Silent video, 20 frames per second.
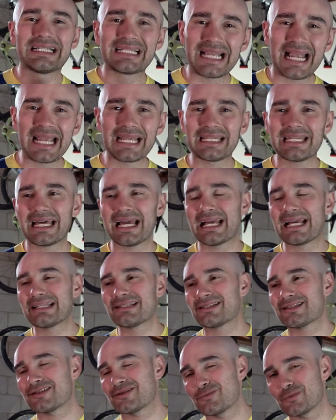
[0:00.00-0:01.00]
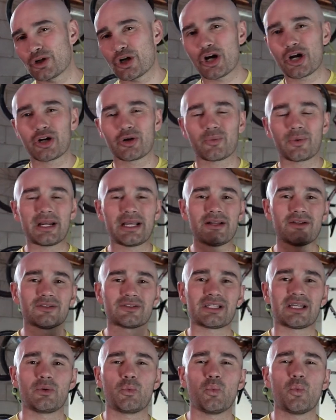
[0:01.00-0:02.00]
guidelines and some
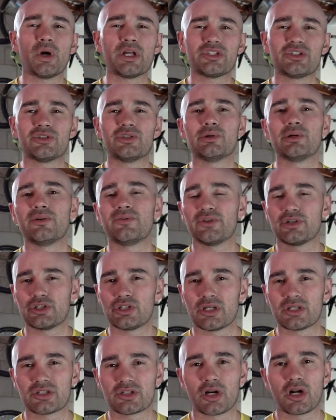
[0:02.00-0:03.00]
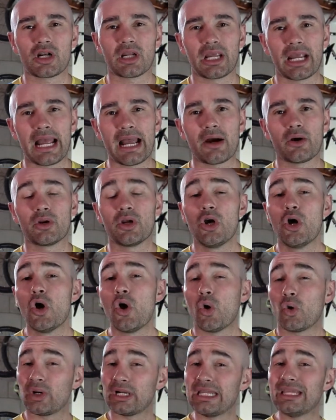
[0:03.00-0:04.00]
guardrails on what to do if you're just starting out
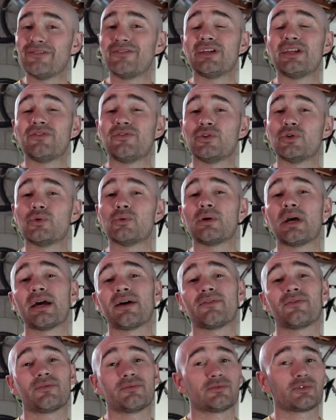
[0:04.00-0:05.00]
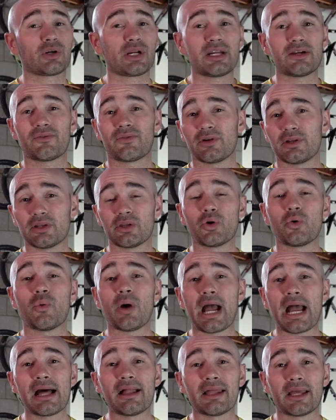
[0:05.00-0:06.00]
or even if you have trained for a little
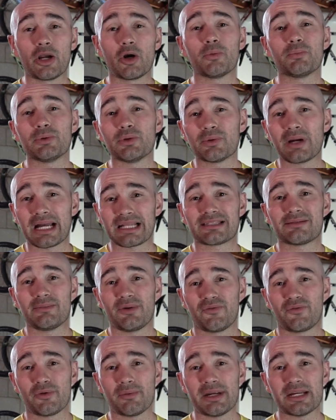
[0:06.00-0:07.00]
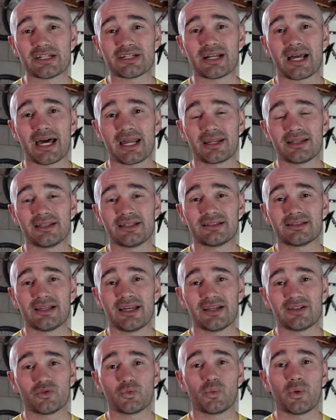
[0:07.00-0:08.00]
while i hope you got some information out of this
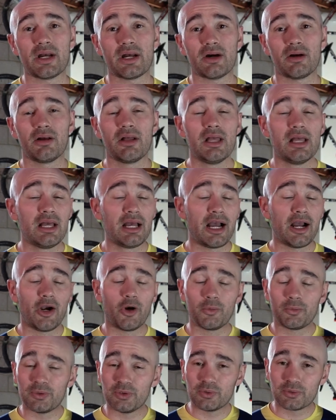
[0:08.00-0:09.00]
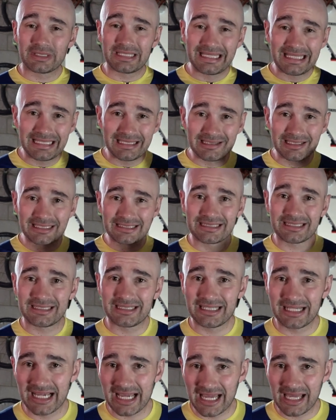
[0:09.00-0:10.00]
as well i hope you kill it
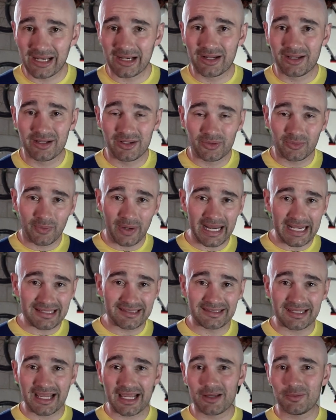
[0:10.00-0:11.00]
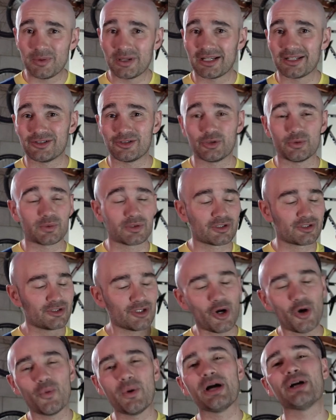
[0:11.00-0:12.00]
on race day because you were
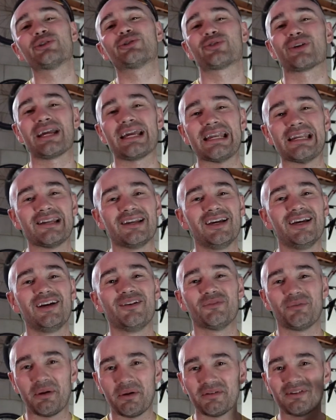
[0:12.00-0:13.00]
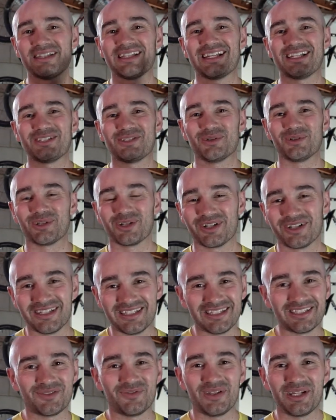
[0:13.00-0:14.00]
so well trained for everything that you learned
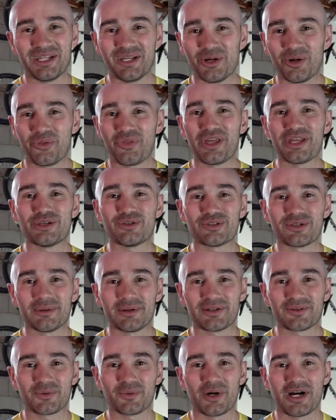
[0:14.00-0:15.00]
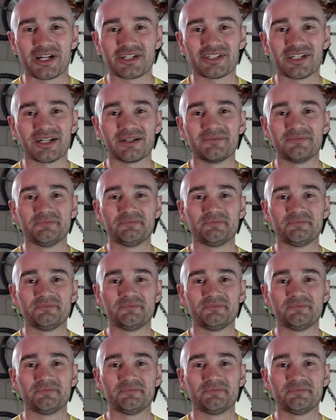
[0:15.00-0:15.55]
in this video thank you so much for watching